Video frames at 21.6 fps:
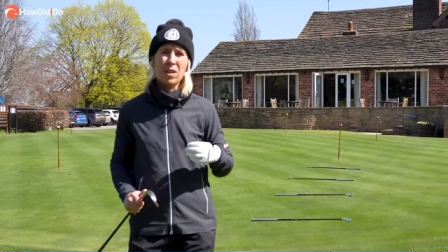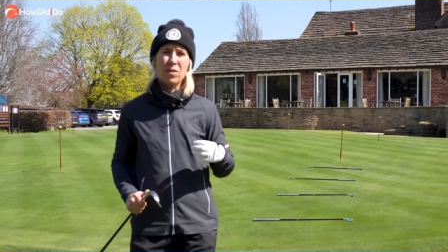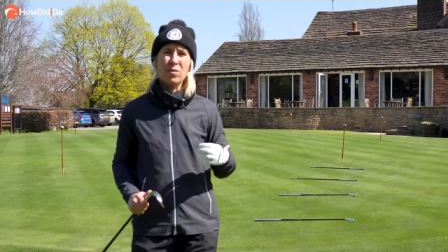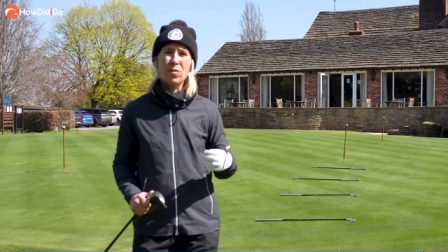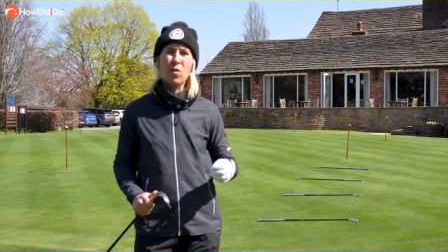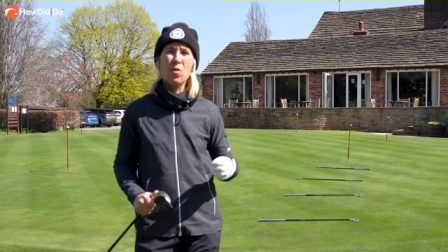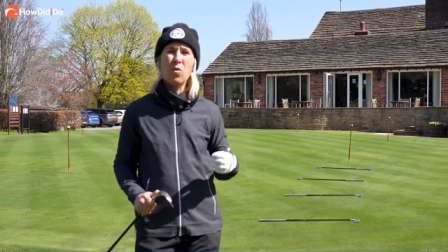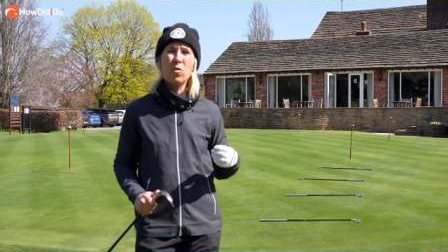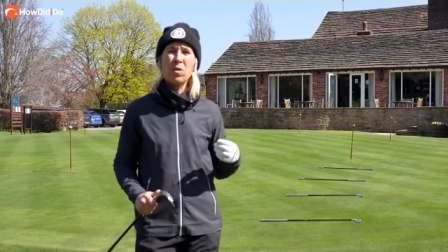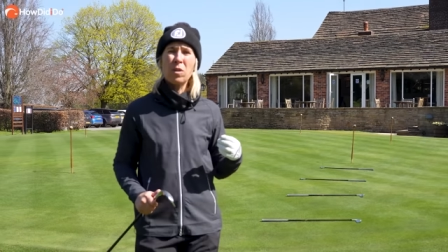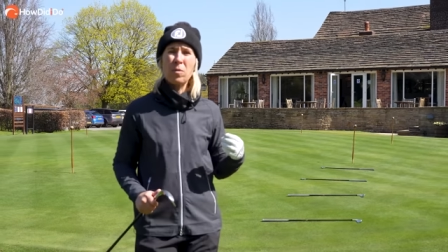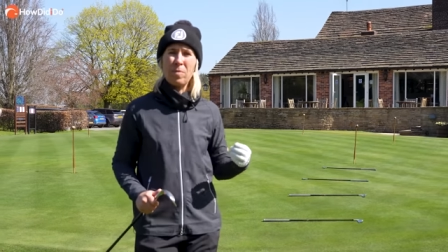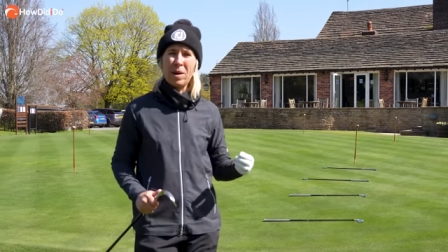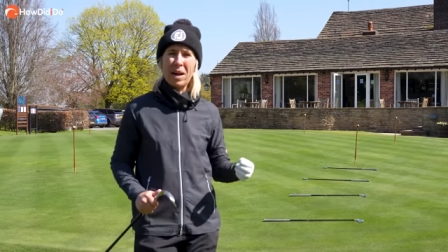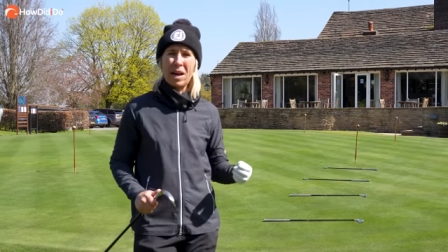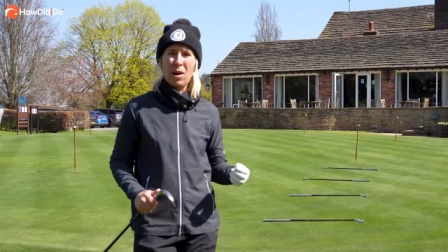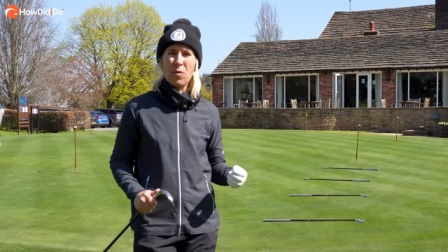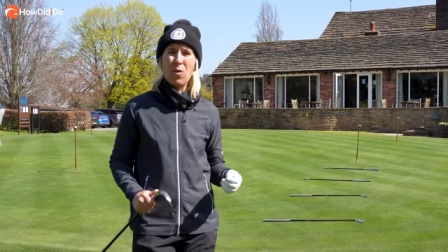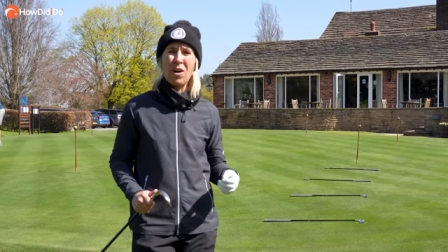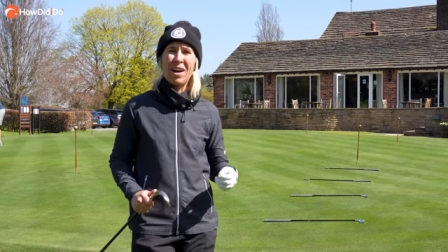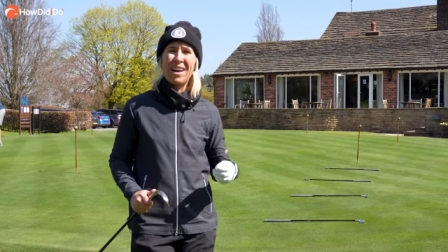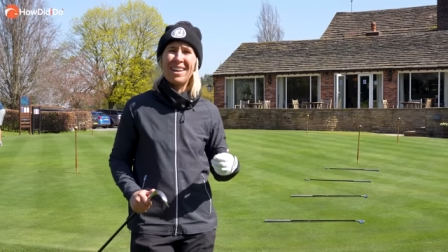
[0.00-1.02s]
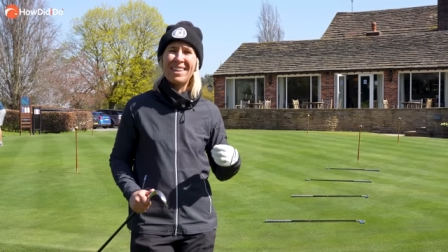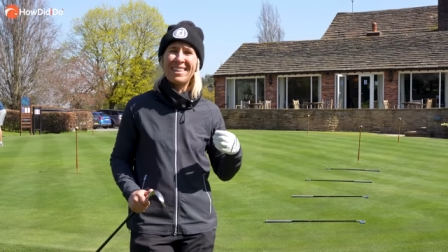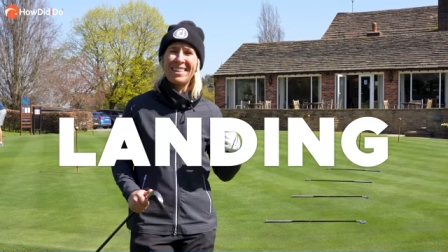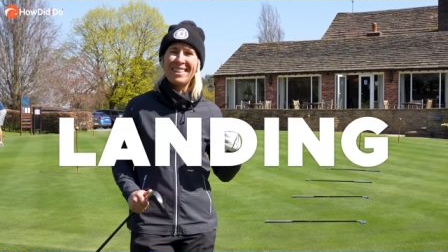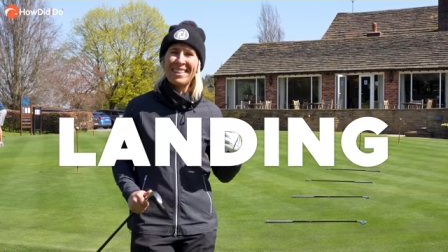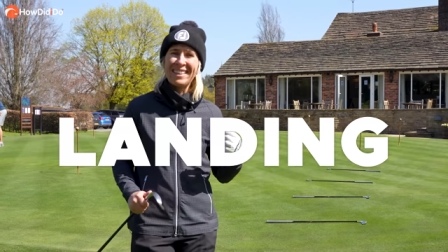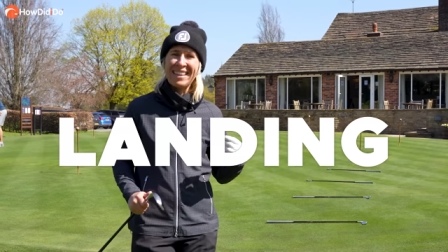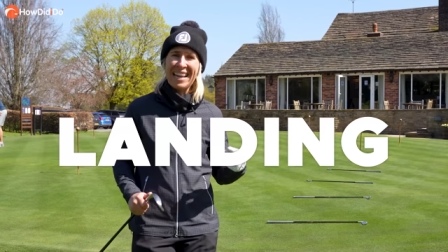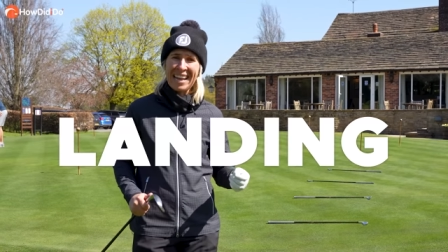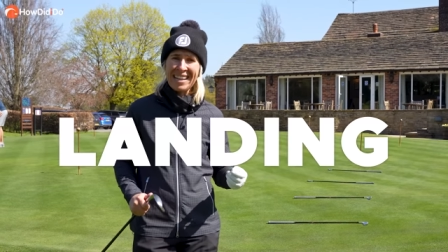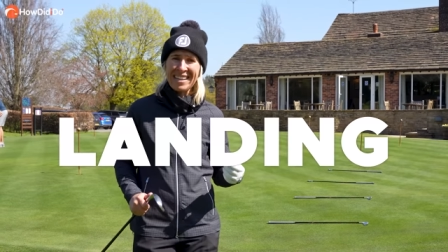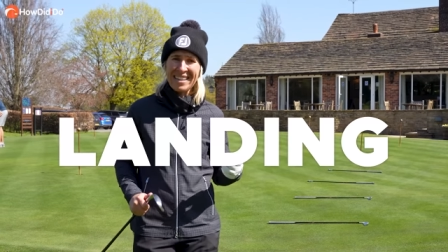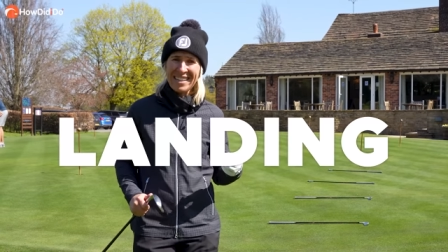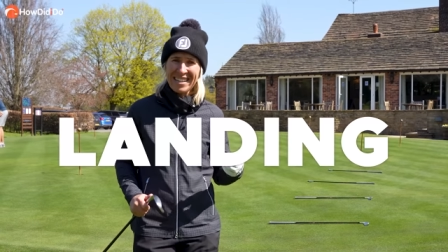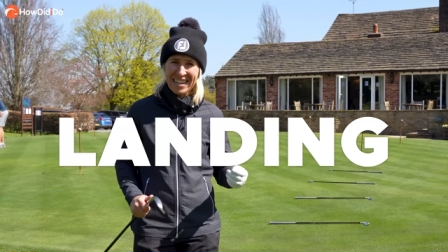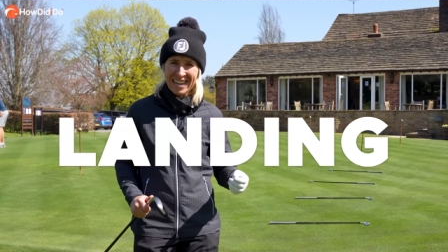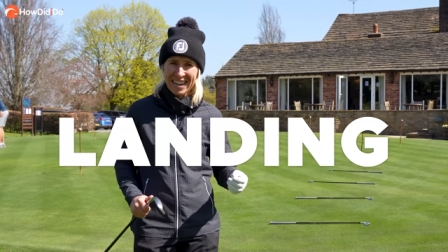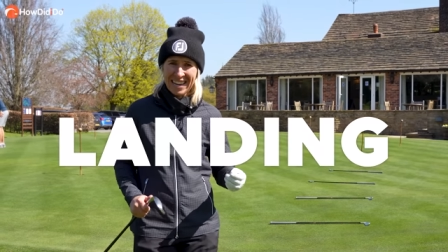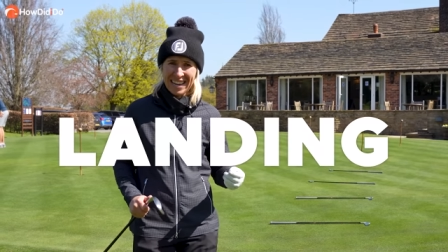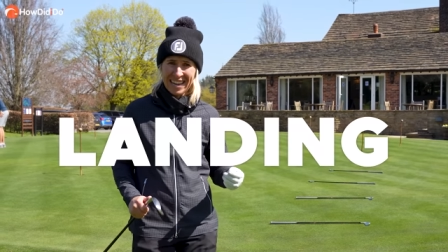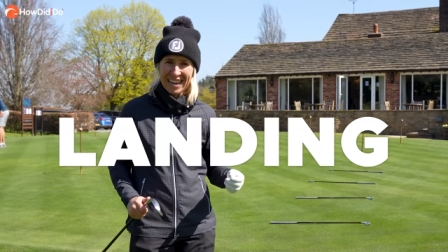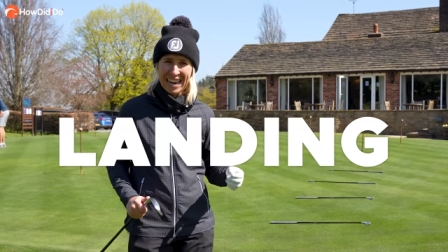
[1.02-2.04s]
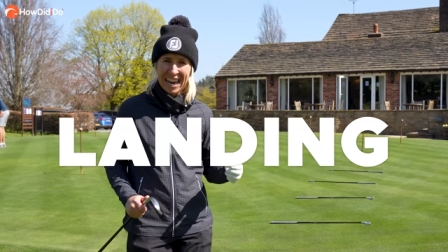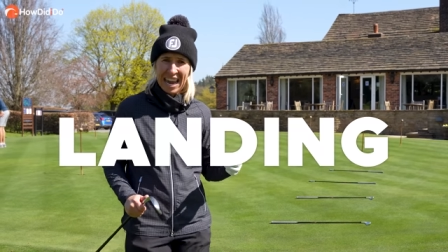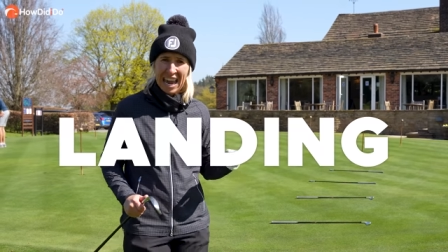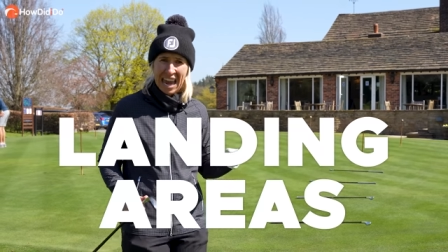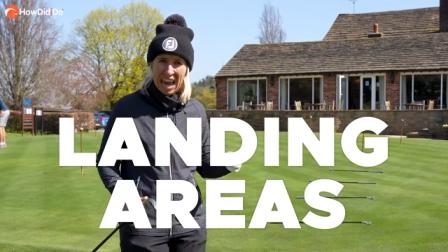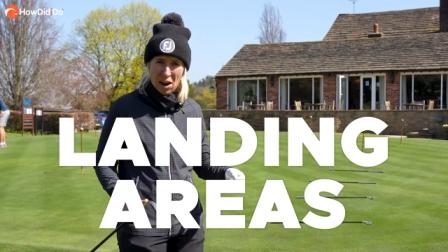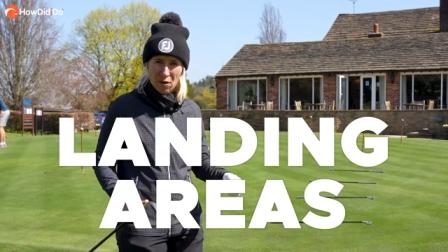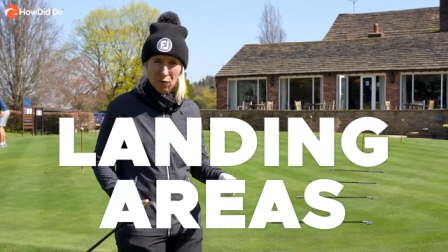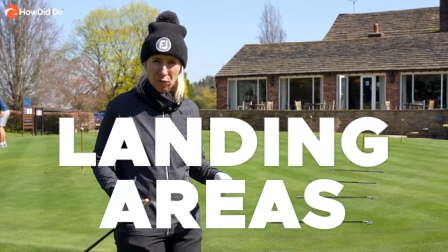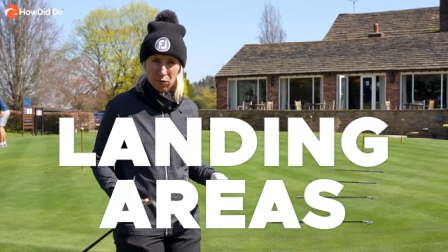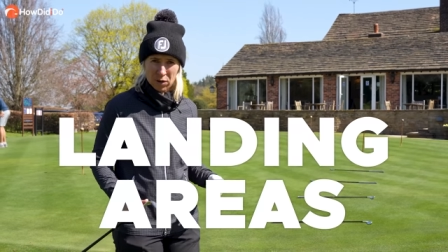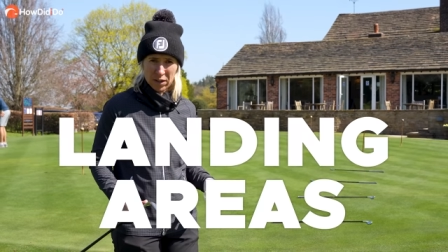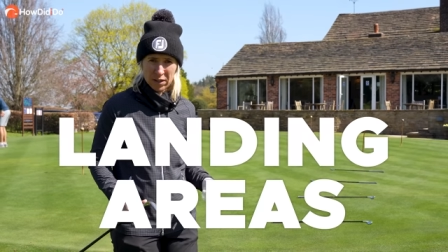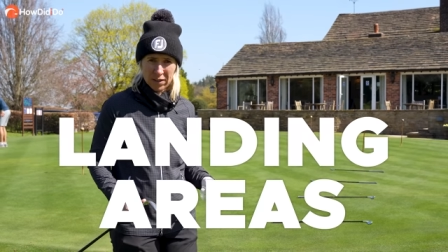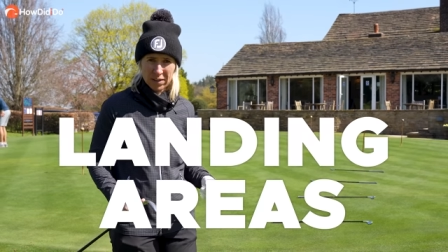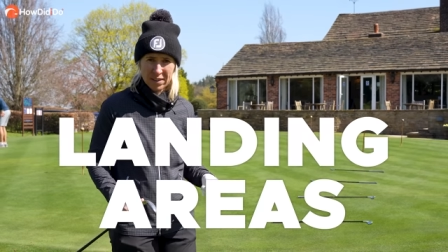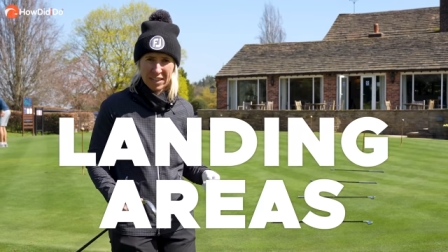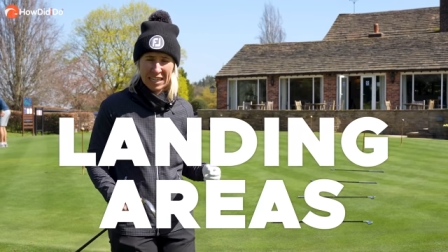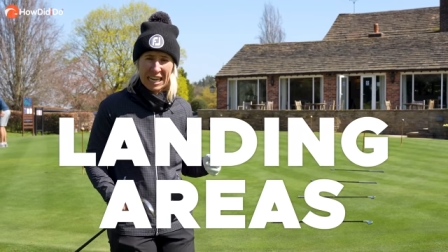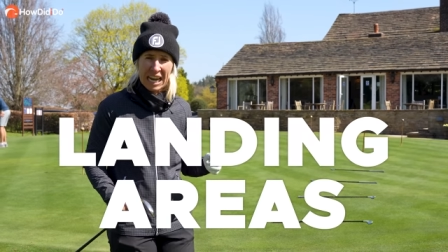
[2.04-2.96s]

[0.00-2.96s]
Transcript: is all about landing areas.